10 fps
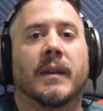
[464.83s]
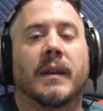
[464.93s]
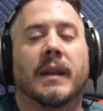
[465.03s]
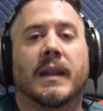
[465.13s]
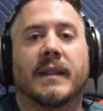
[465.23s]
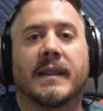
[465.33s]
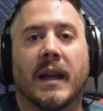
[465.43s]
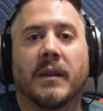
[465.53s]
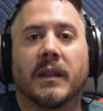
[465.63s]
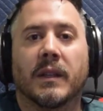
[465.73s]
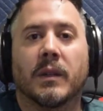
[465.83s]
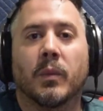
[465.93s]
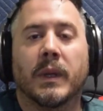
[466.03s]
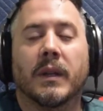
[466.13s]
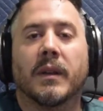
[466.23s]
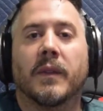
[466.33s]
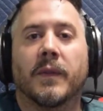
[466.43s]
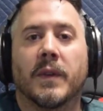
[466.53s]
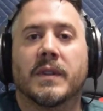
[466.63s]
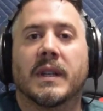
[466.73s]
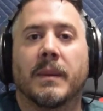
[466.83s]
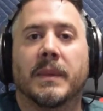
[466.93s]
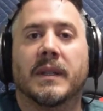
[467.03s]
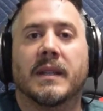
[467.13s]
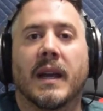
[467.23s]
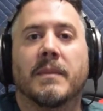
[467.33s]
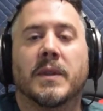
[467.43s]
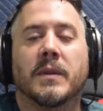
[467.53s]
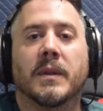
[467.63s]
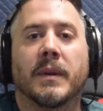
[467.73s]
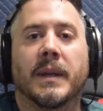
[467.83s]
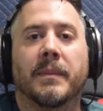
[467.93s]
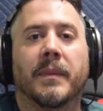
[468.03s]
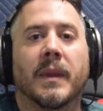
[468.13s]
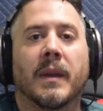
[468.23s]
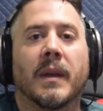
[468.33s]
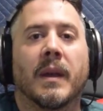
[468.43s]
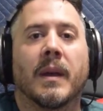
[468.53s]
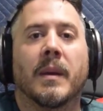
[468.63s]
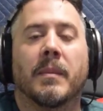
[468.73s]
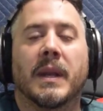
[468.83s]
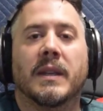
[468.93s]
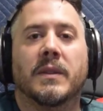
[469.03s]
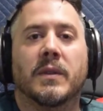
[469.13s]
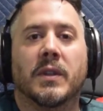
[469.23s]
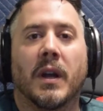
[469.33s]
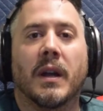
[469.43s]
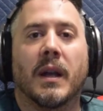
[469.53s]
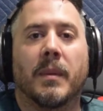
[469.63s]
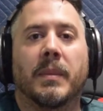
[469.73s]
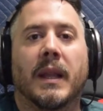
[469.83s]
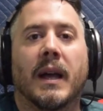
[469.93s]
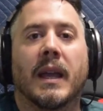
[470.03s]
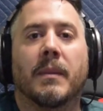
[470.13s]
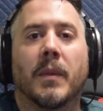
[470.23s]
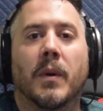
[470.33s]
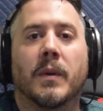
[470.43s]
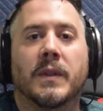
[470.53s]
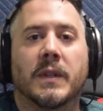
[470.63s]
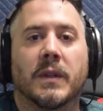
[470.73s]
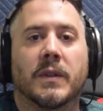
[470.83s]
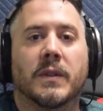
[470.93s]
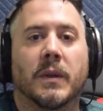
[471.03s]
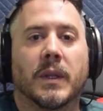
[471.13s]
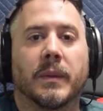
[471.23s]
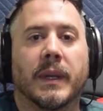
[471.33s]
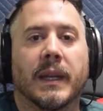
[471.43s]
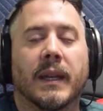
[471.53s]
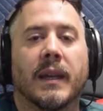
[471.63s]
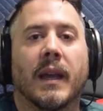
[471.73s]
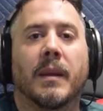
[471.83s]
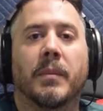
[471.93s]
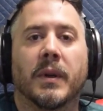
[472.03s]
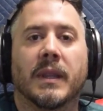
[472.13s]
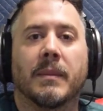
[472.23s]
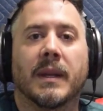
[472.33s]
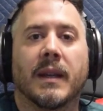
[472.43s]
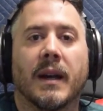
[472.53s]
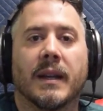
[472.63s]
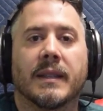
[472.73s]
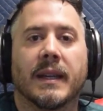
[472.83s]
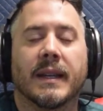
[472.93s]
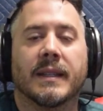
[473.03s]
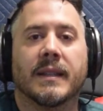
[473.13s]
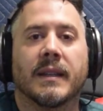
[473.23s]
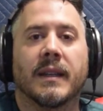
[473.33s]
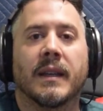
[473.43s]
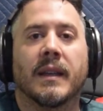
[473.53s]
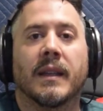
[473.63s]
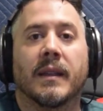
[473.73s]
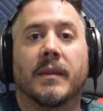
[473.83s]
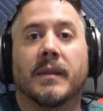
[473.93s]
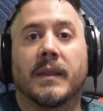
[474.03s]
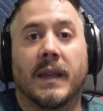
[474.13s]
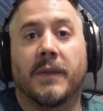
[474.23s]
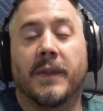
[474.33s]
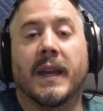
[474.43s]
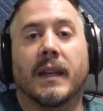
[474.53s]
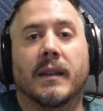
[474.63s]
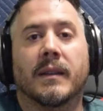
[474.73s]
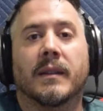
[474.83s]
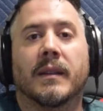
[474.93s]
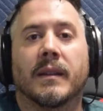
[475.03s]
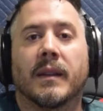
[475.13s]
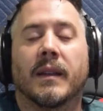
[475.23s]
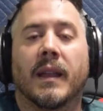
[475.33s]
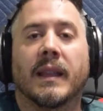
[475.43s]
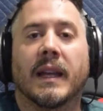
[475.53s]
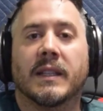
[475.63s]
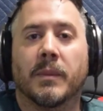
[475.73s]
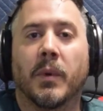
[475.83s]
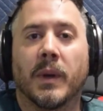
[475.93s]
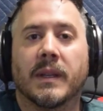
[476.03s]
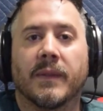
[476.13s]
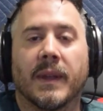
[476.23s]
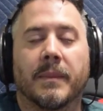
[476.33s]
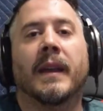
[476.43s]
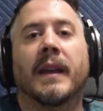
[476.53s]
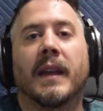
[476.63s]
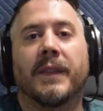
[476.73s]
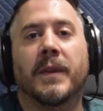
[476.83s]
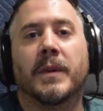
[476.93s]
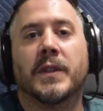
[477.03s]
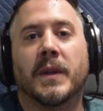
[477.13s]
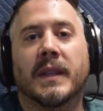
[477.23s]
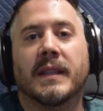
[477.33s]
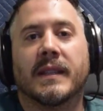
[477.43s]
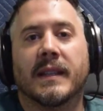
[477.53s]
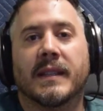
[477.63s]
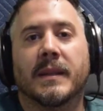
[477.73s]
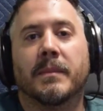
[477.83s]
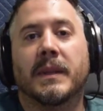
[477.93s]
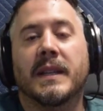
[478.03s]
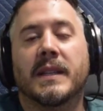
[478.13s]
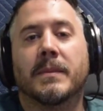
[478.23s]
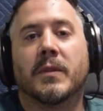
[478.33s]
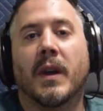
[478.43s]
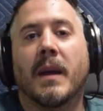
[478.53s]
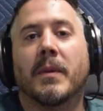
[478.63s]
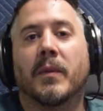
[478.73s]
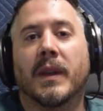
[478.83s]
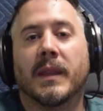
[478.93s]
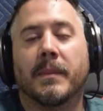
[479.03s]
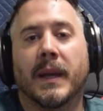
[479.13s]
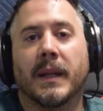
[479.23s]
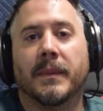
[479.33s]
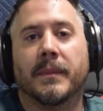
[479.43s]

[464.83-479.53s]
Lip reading: It could sound a little weird the first couple of times you do it, but as you start applying modes to your soloing and put them in context, they fit, and that's the point of them. If you enjoyed this lesson, please subscribe and ring the bell.